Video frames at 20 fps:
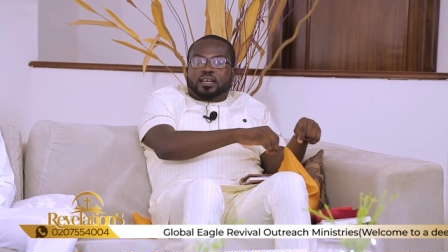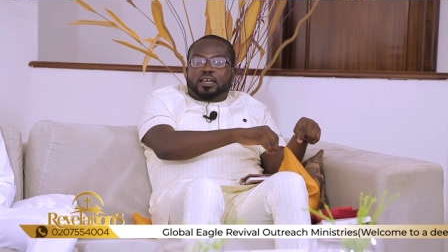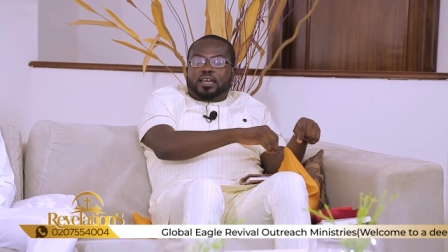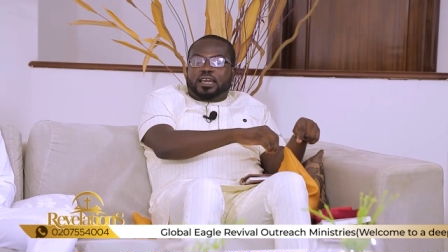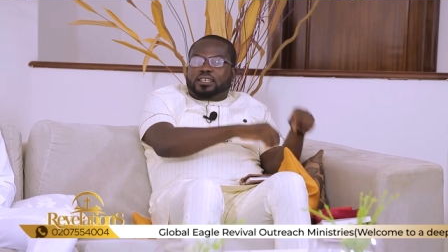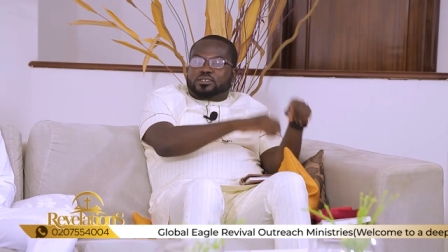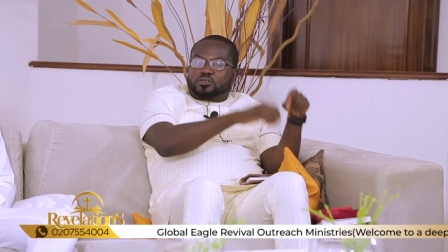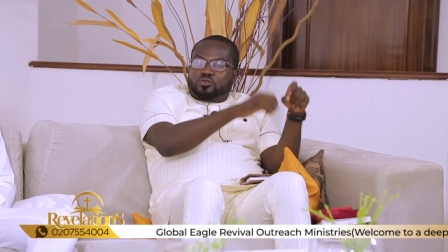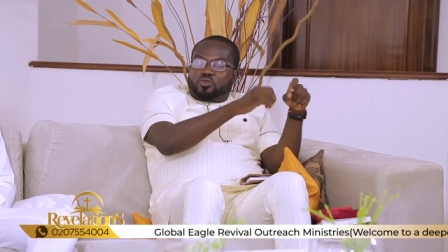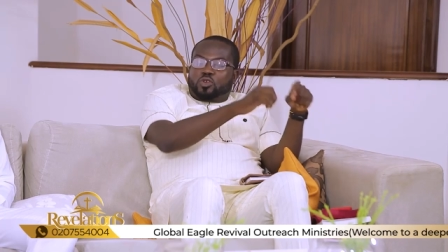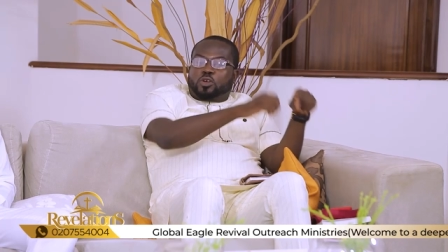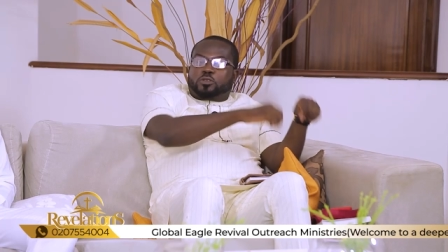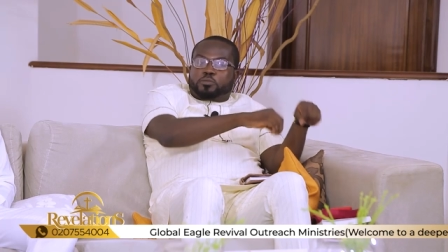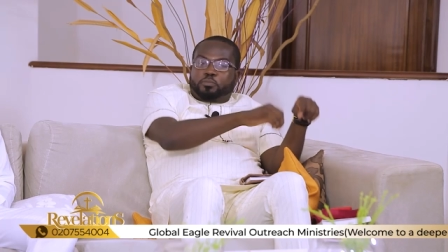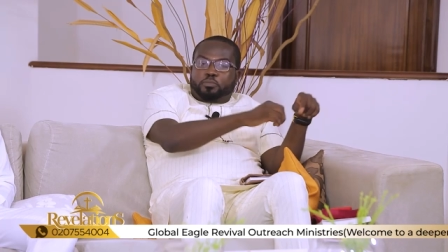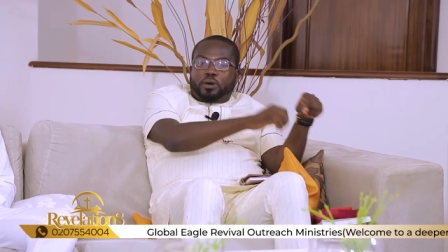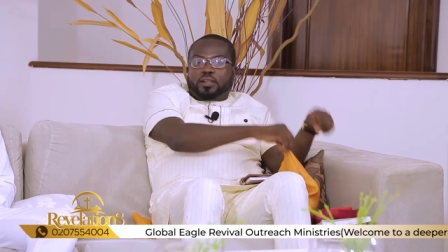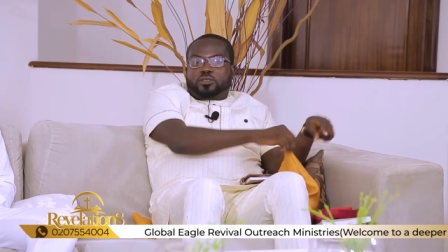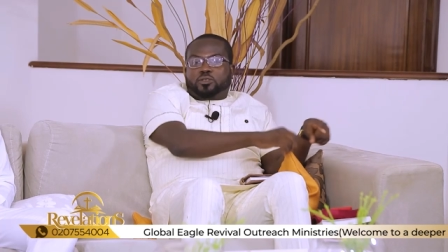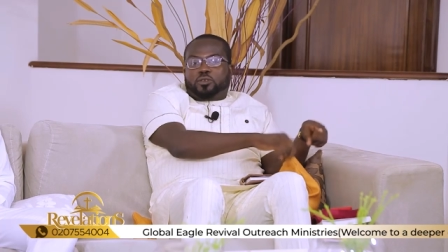is not
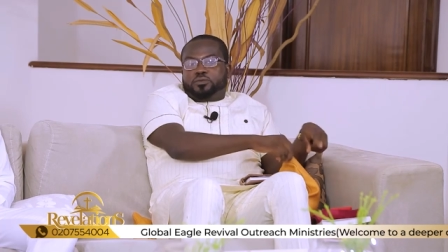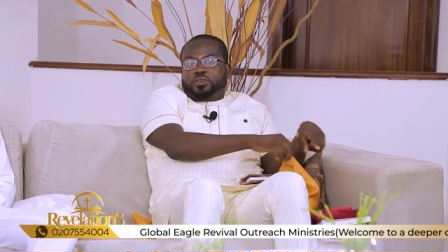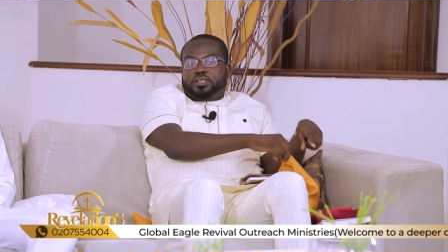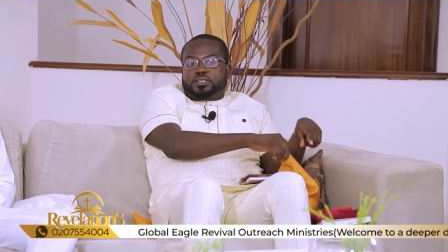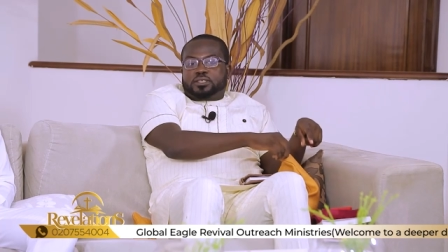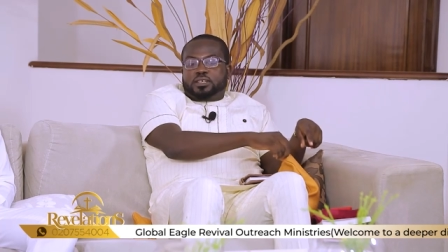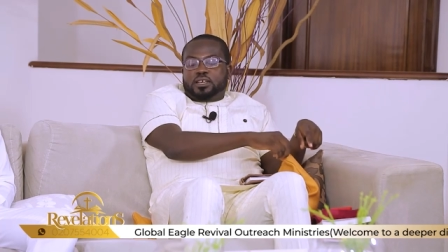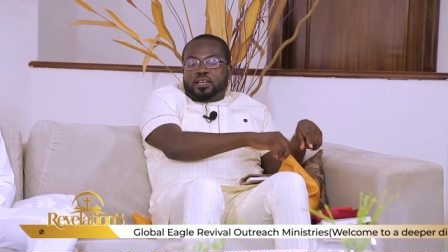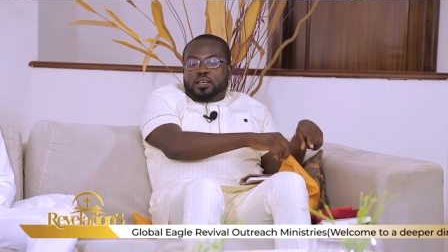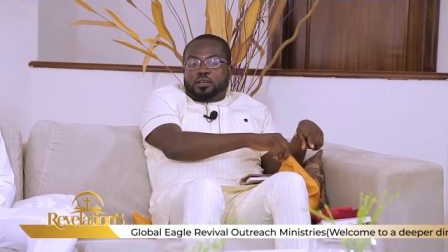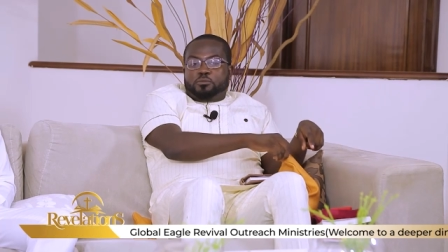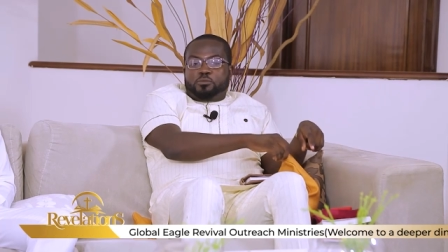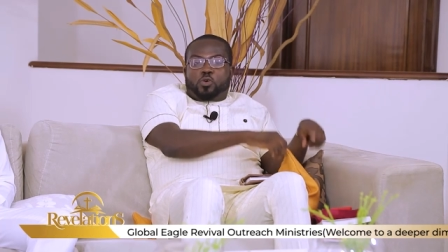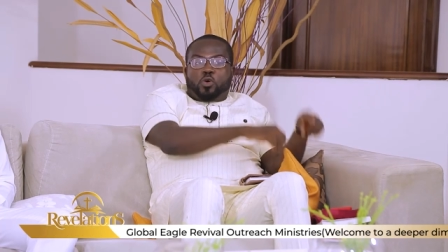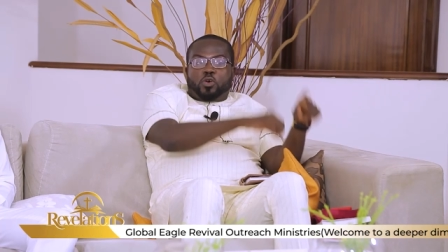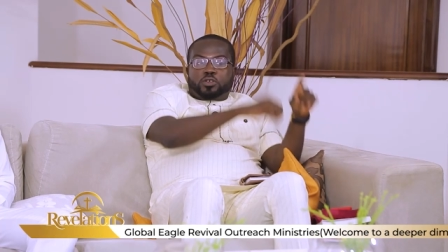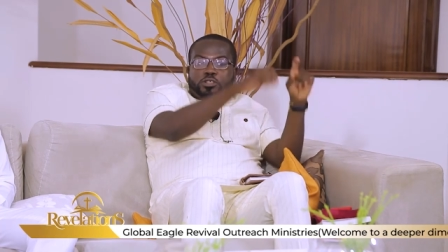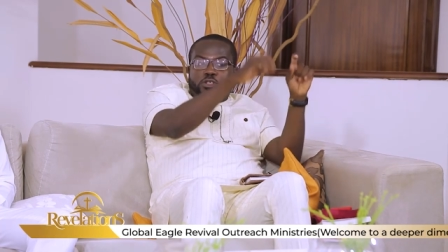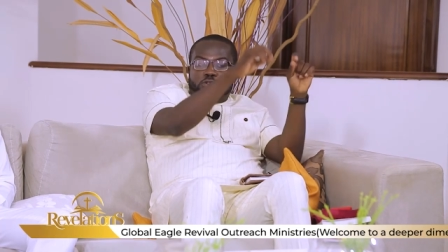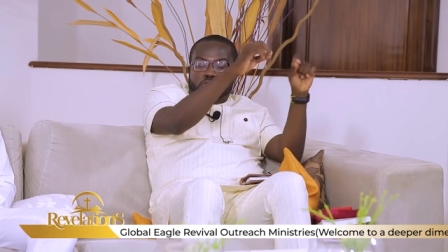part of it
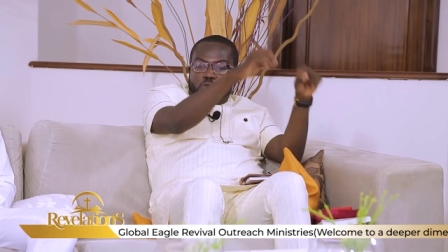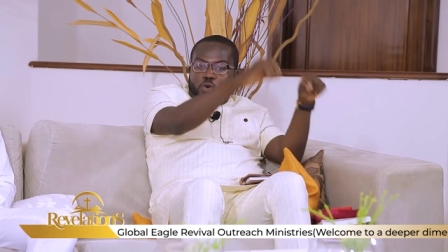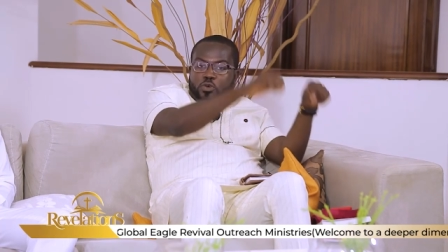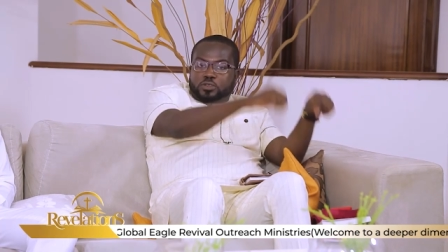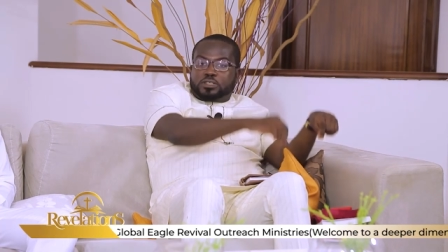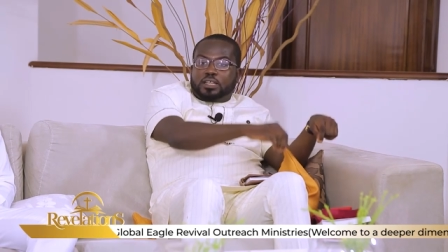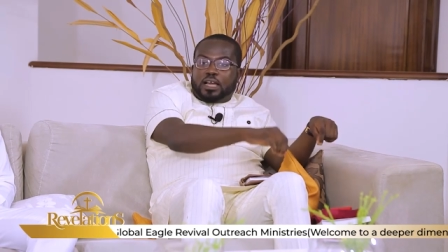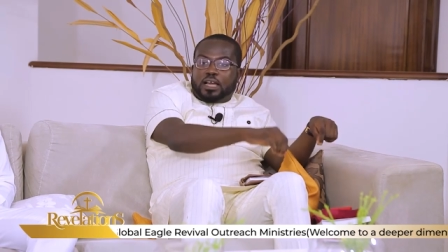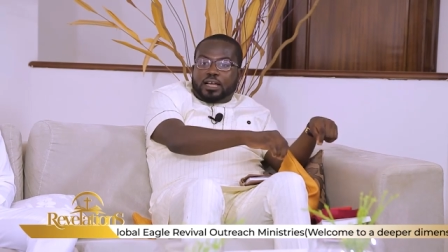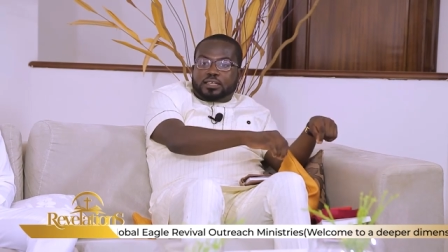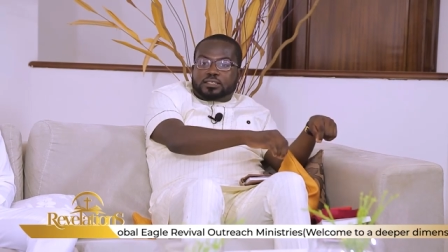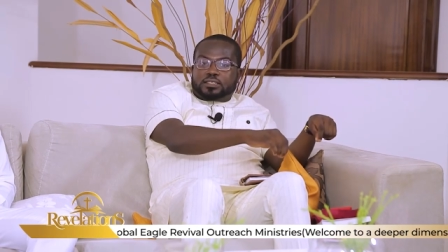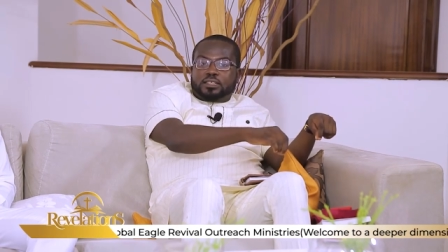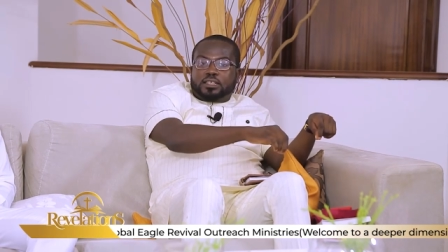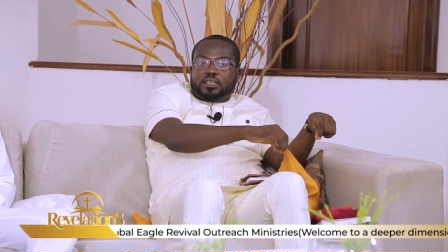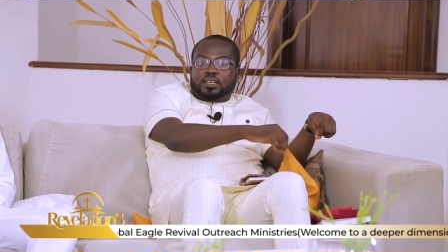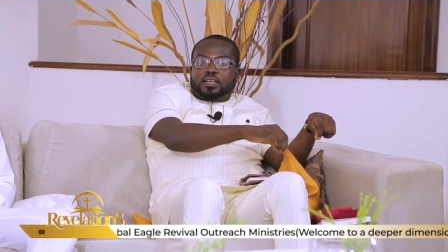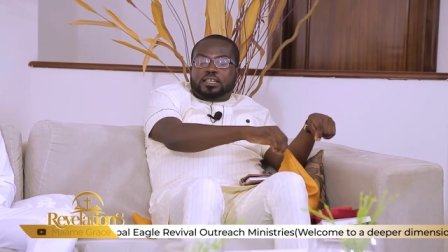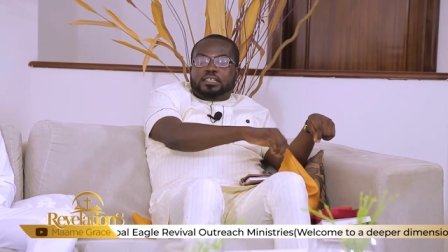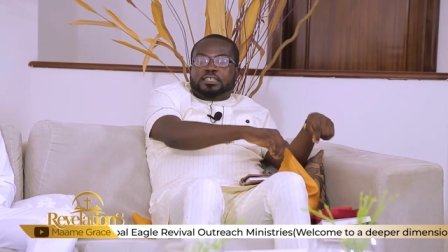because he knows that
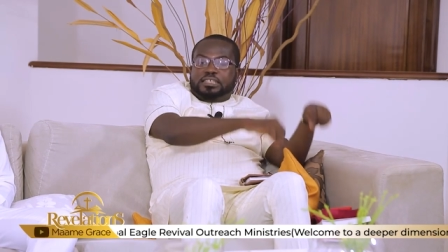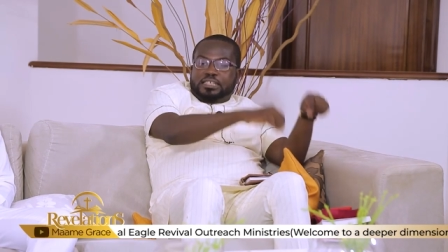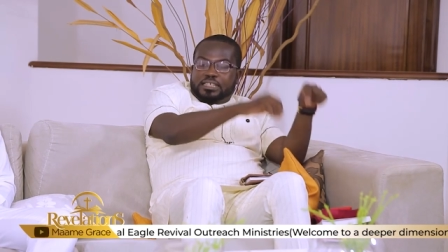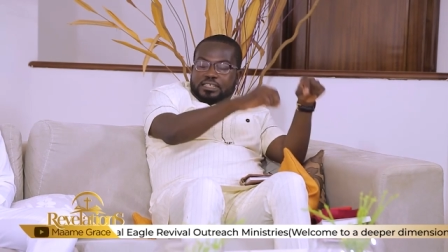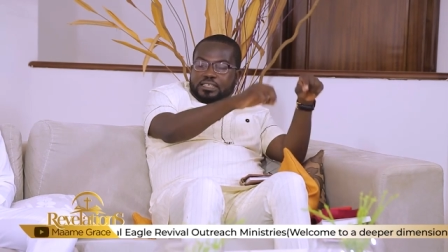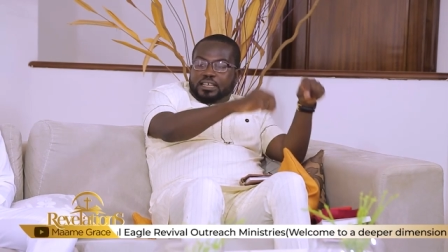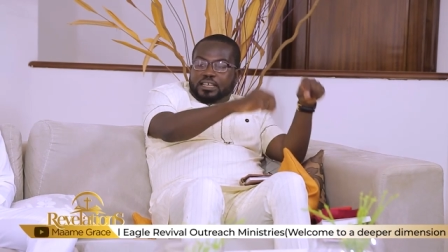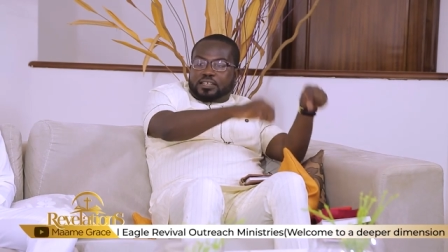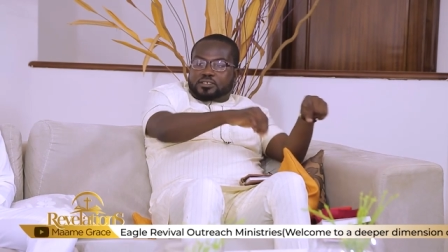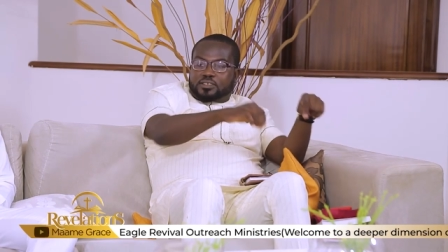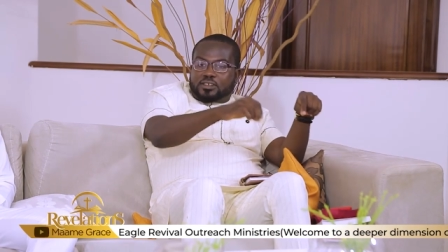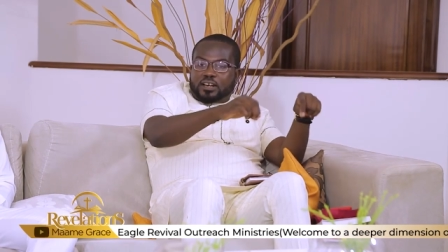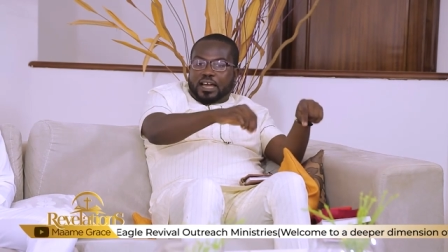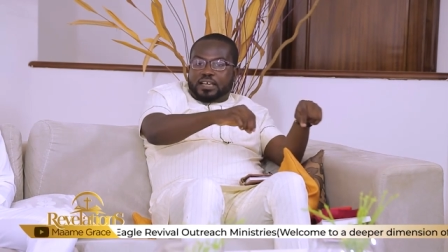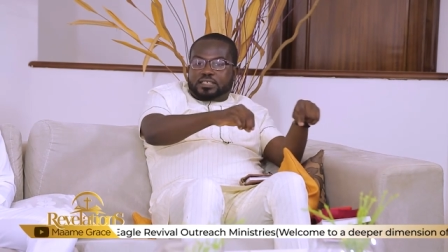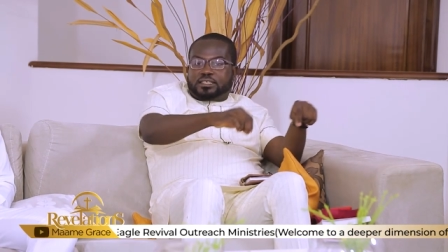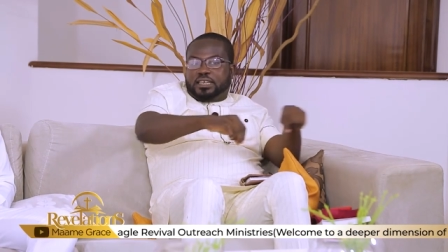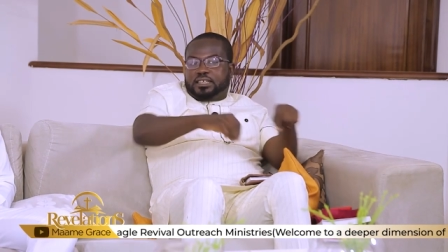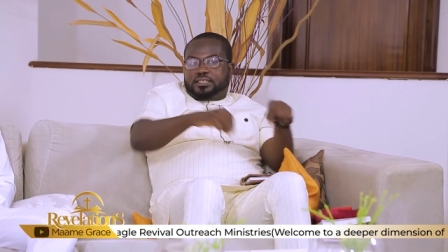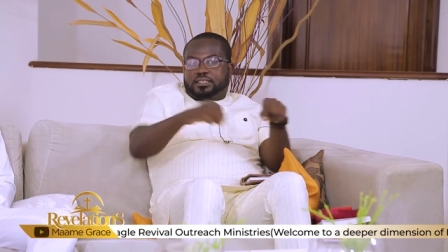Jesus
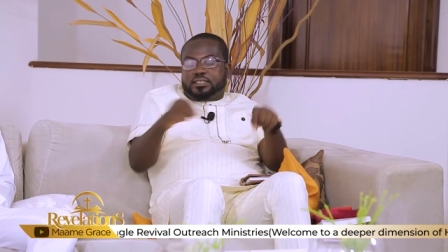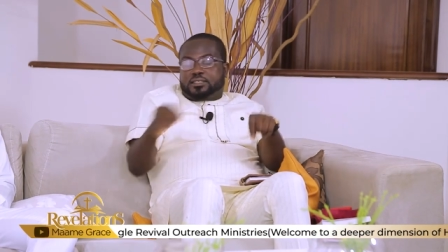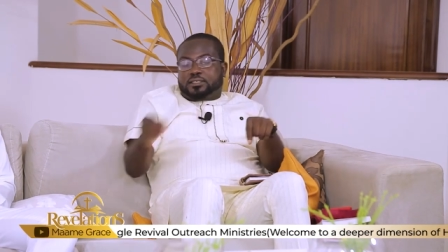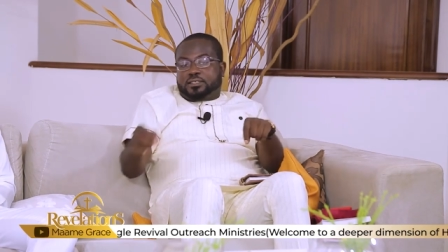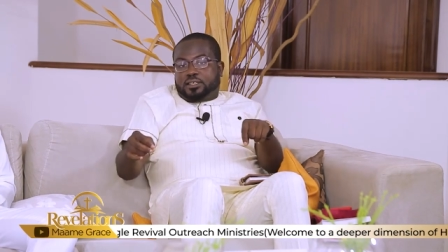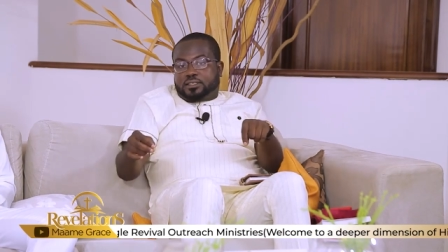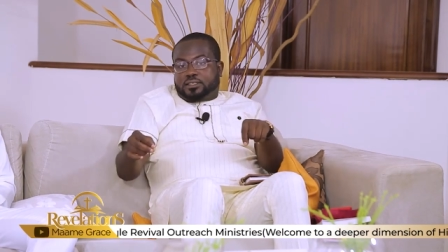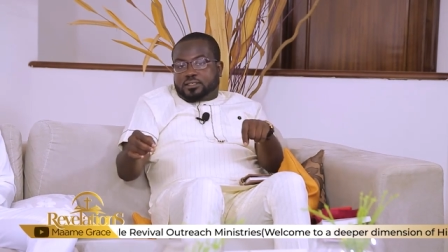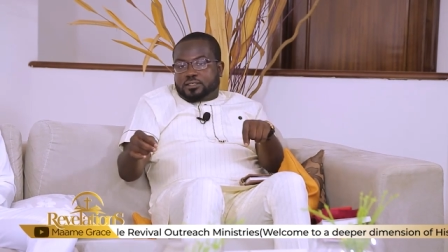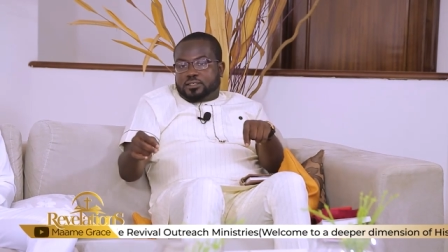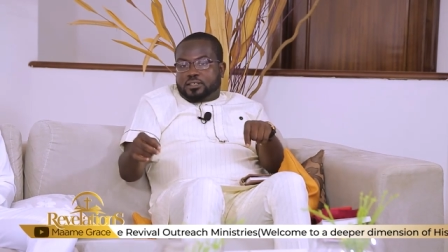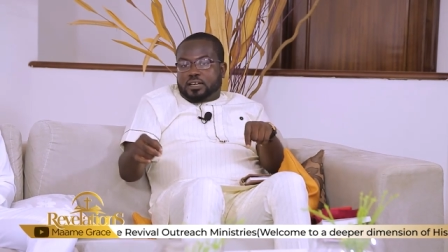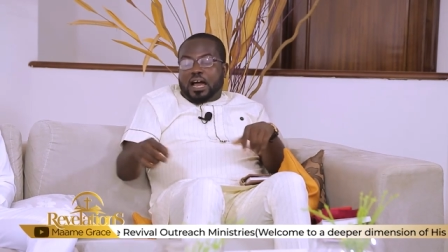Christ existed.